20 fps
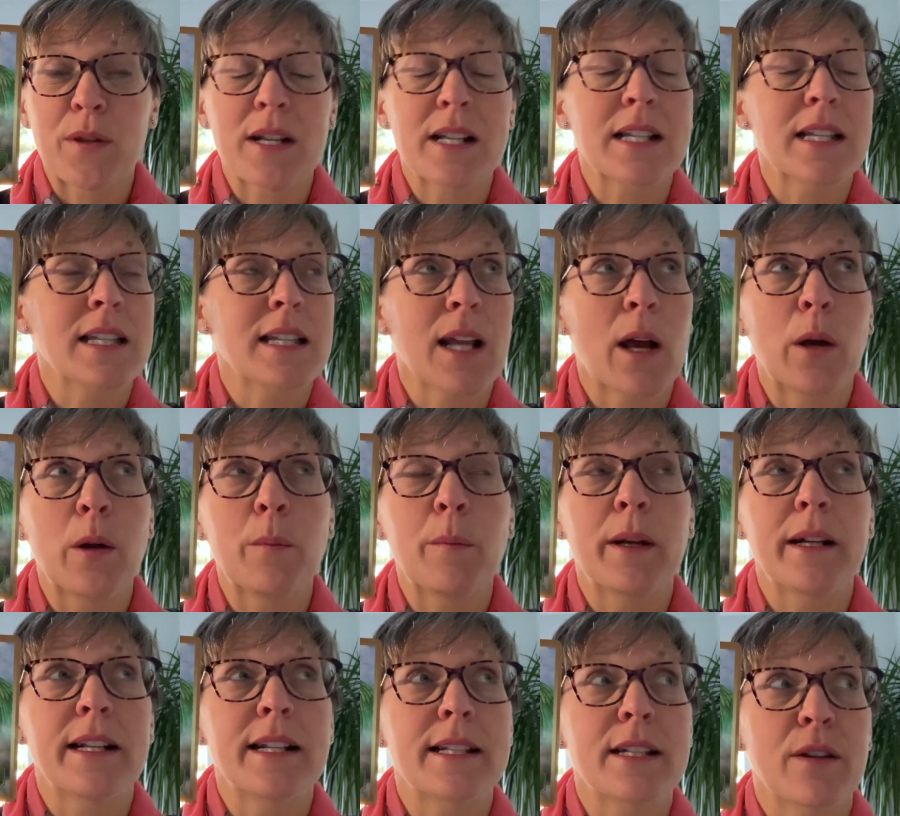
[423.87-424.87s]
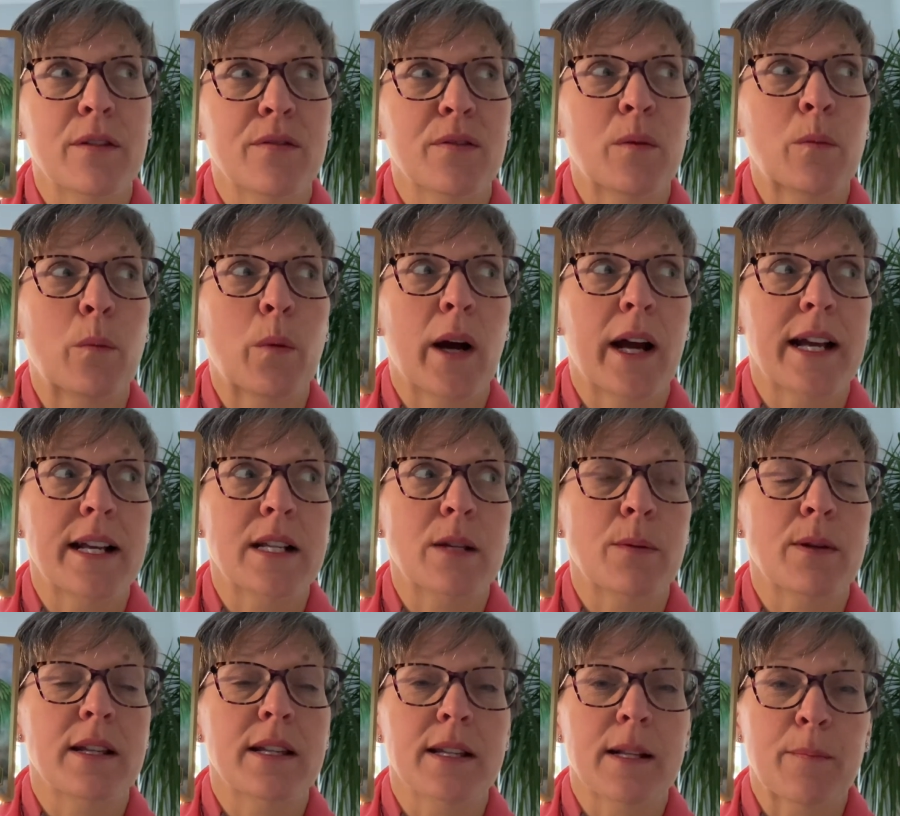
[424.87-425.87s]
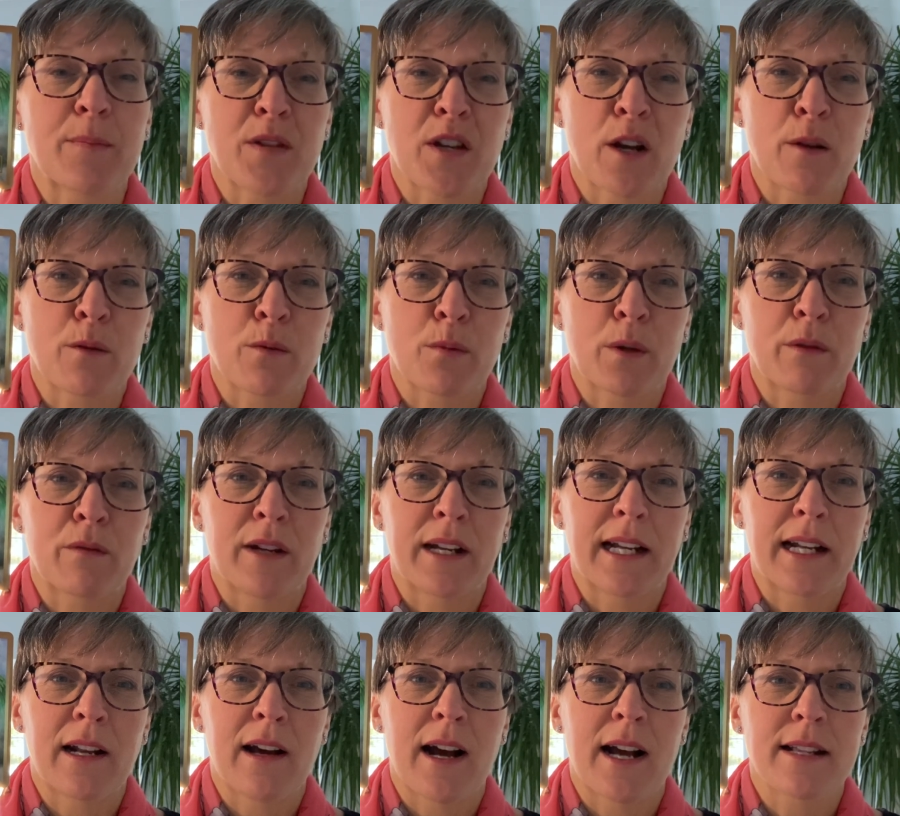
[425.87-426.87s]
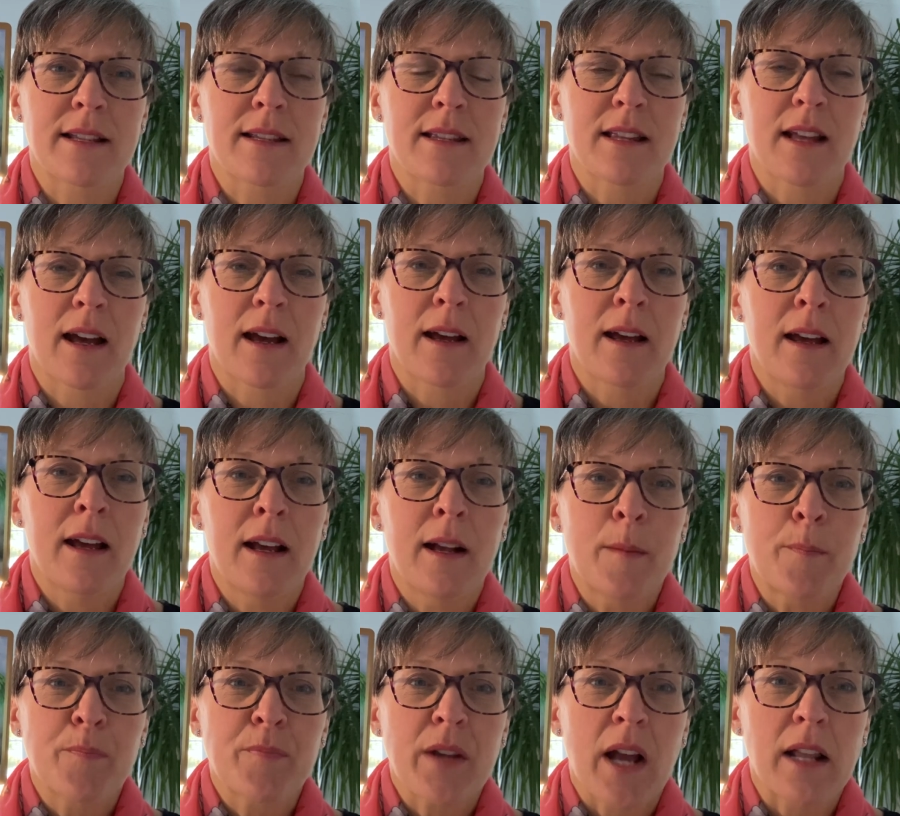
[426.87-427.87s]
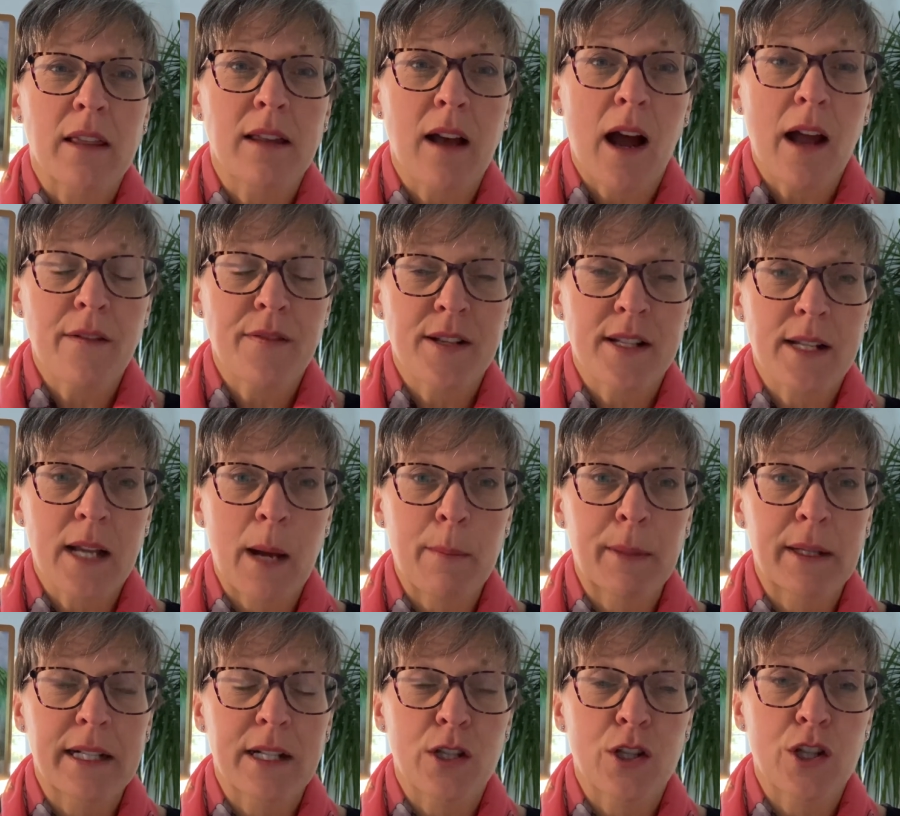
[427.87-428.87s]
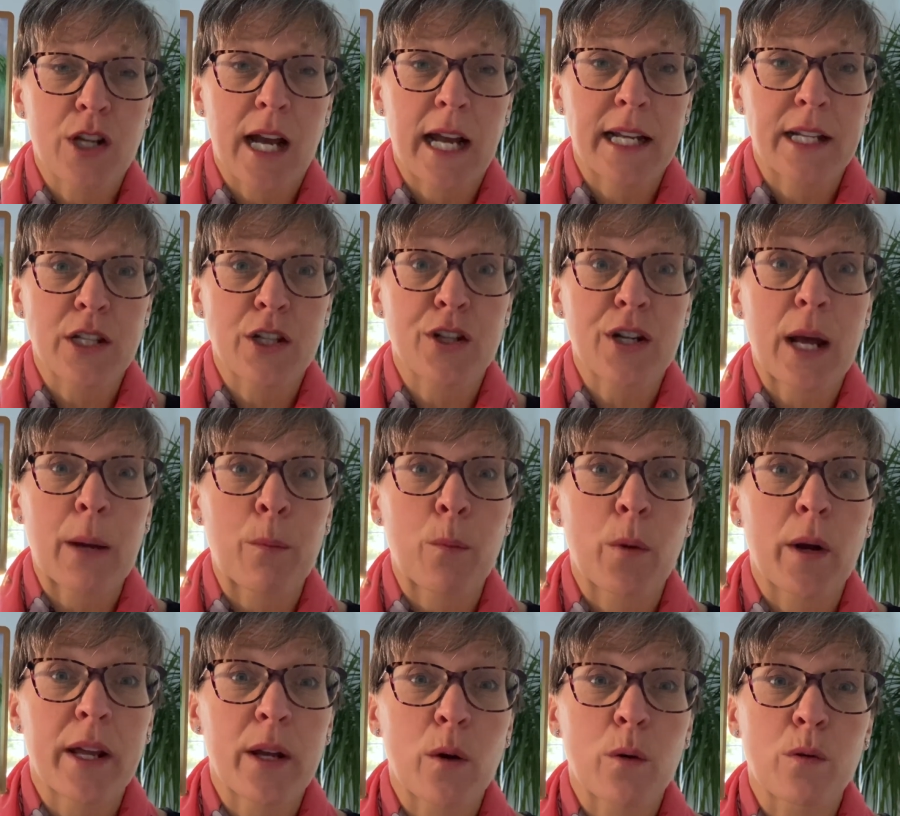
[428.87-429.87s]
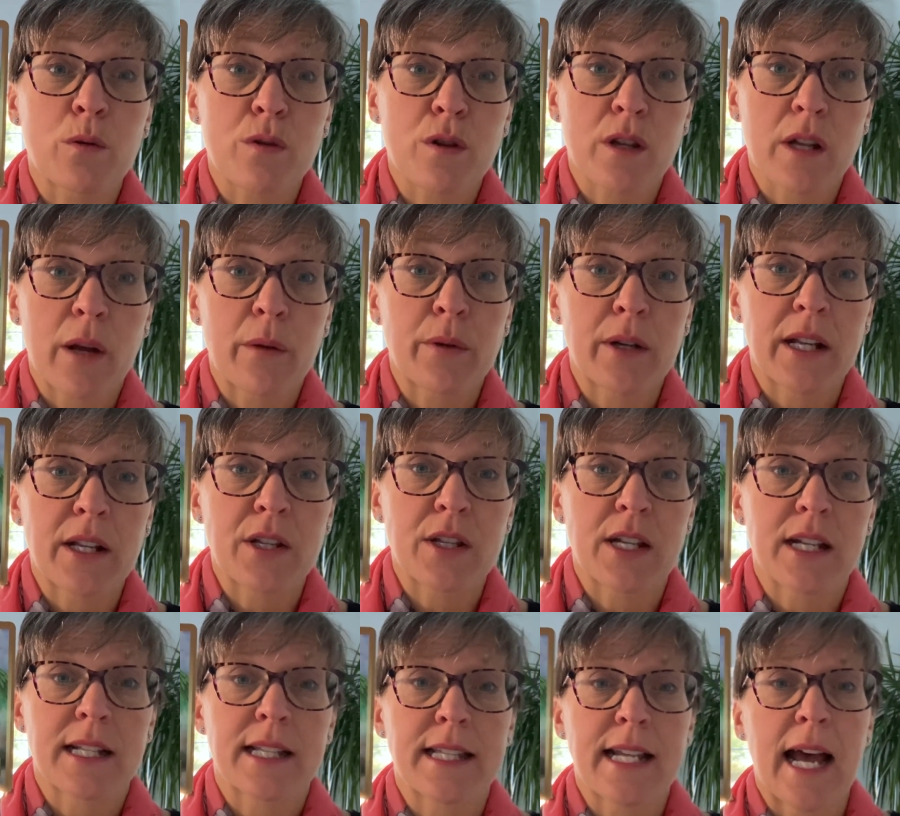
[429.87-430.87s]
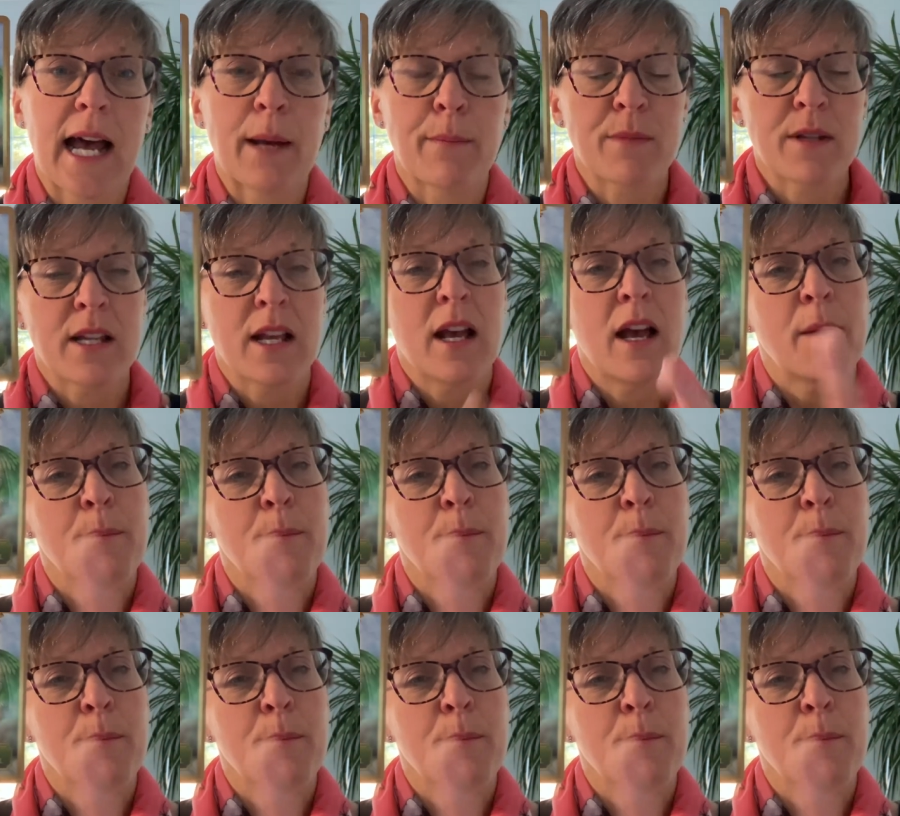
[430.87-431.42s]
There's so many different ways when sometimes we realize that life has come in and changed, and we also need to adapt.